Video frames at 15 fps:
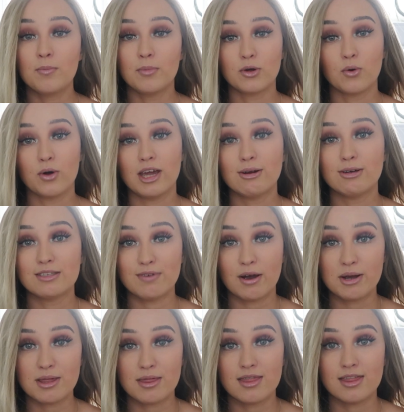but your hair is
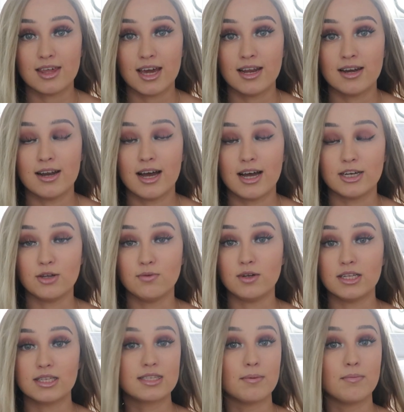very thin and you
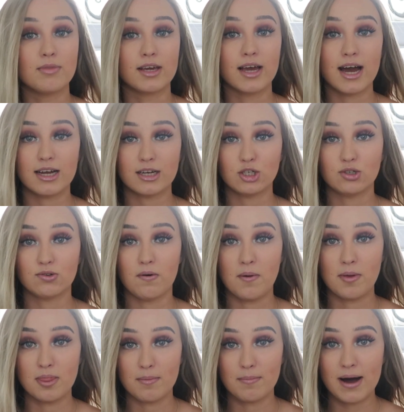need something extra
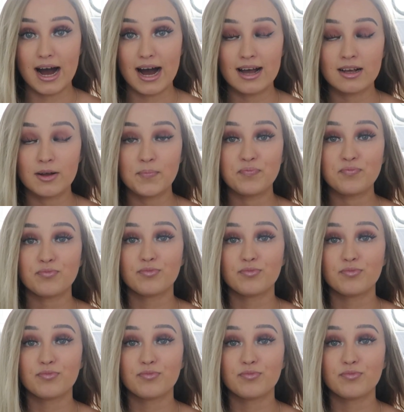in the back.